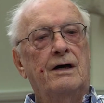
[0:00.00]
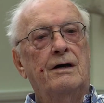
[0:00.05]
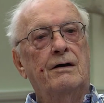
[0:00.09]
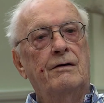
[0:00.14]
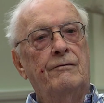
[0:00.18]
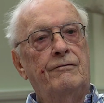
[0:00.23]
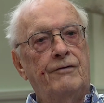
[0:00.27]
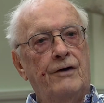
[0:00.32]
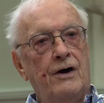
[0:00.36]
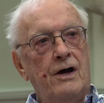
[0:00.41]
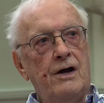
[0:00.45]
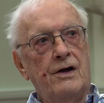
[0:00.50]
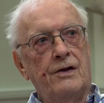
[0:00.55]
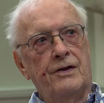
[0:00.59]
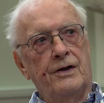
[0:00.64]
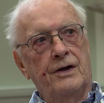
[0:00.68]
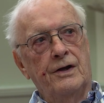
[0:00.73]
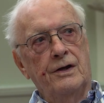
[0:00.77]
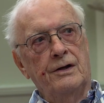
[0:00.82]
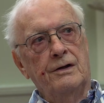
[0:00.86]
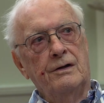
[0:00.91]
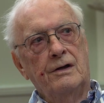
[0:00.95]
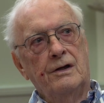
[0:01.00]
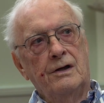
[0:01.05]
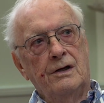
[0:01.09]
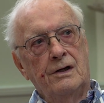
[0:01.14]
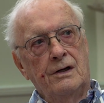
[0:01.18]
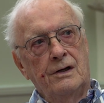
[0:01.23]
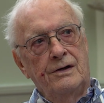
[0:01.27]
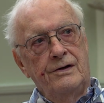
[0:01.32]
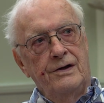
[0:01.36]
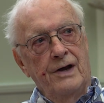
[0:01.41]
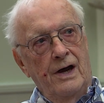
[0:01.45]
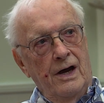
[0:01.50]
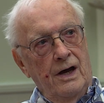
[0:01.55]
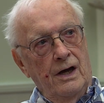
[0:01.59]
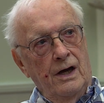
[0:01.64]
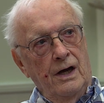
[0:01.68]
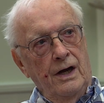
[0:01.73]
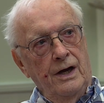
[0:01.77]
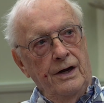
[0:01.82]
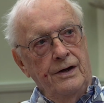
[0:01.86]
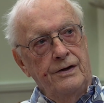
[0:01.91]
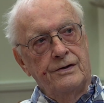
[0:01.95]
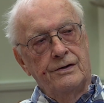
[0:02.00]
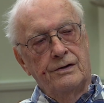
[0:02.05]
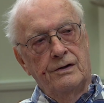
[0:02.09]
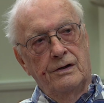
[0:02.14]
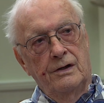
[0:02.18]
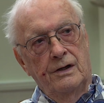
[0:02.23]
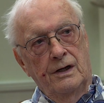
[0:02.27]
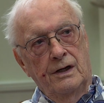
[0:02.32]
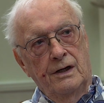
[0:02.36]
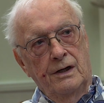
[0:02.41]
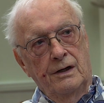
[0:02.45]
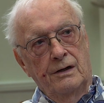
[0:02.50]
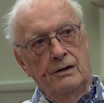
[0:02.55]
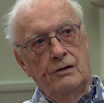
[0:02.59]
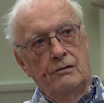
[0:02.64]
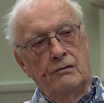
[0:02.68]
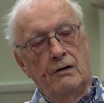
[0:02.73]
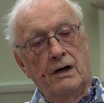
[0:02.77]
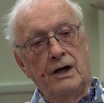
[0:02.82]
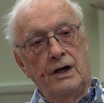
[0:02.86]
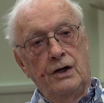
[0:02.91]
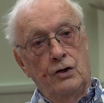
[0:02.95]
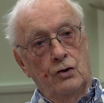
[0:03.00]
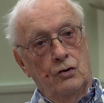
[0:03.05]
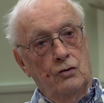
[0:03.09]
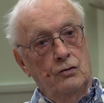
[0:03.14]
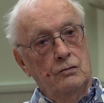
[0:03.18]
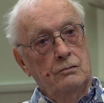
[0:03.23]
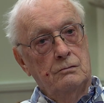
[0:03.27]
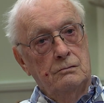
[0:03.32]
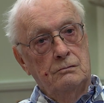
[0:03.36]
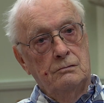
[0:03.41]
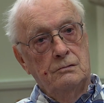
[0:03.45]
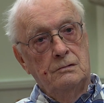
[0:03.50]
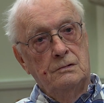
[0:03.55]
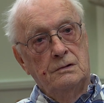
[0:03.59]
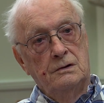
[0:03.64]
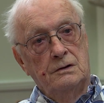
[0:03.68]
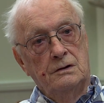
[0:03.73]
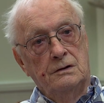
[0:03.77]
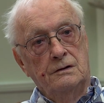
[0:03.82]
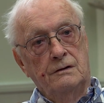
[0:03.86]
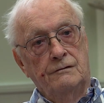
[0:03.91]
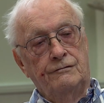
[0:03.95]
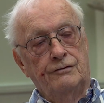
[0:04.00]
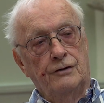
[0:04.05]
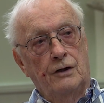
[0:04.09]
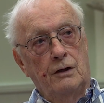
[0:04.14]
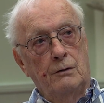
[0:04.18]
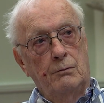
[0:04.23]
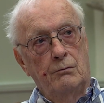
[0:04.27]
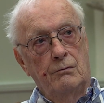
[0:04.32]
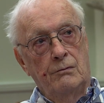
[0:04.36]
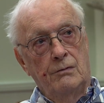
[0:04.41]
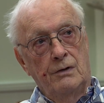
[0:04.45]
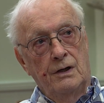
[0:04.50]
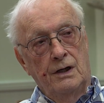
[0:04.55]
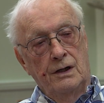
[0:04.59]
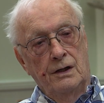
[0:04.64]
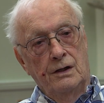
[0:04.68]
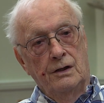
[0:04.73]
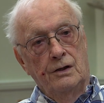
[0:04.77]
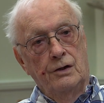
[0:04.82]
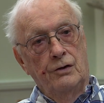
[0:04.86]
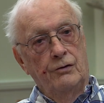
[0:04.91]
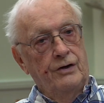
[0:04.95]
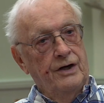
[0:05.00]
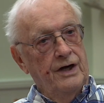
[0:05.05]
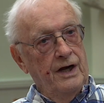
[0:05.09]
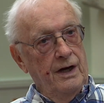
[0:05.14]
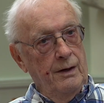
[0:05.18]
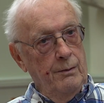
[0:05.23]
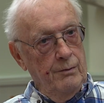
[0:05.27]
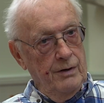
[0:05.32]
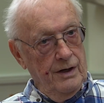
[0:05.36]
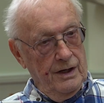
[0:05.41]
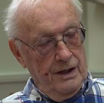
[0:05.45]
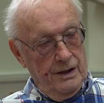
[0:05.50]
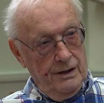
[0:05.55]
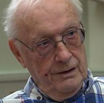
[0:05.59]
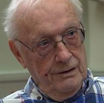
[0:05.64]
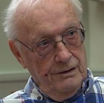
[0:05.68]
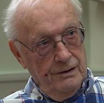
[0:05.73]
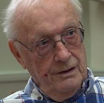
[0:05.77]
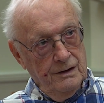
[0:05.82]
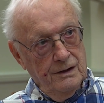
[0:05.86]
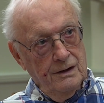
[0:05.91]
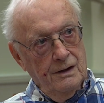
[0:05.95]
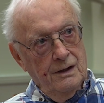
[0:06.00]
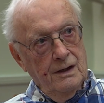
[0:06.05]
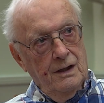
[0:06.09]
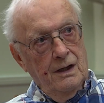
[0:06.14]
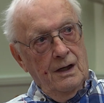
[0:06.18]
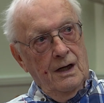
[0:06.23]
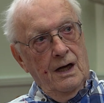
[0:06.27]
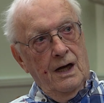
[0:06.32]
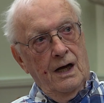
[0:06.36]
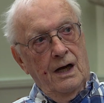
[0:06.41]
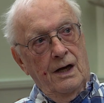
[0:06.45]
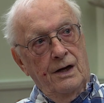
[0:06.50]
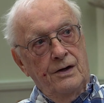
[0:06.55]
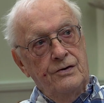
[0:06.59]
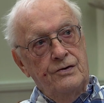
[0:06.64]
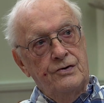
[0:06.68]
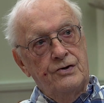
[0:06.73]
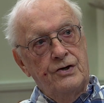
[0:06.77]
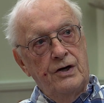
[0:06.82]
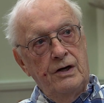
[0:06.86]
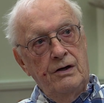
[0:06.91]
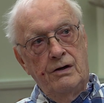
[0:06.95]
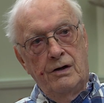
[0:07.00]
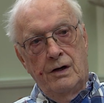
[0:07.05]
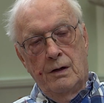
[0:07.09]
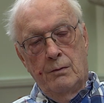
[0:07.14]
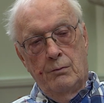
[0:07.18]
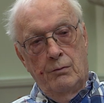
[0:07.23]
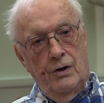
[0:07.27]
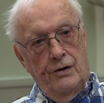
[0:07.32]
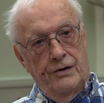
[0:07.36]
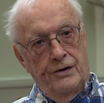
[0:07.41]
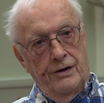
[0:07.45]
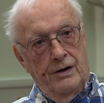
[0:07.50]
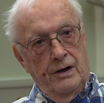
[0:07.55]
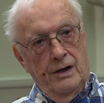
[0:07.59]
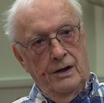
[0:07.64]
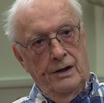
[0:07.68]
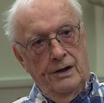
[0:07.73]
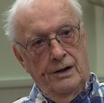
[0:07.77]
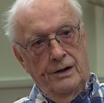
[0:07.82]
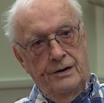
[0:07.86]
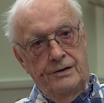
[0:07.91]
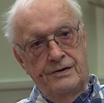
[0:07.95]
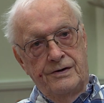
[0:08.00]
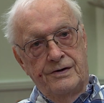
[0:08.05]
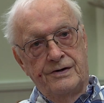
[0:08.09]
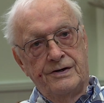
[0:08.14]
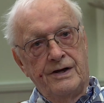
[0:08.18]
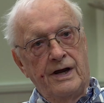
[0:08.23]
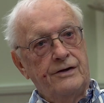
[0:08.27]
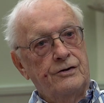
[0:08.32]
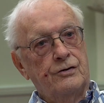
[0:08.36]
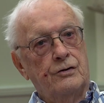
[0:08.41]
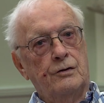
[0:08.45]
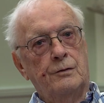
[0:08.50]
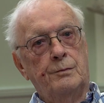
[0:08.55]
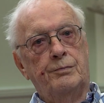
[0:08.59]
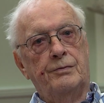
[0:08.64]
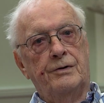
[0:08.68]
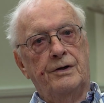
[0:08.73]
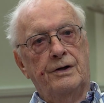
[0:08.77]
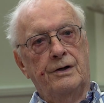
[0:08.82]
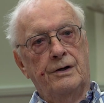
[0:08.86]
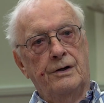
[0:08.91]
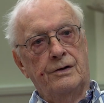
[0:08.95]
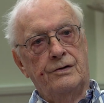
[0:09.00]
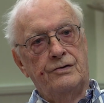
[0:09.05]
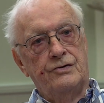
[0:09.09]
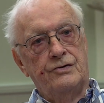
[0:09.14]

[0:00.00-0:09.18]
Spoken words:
her father died quite young from leukemia. And she and her mother had set up a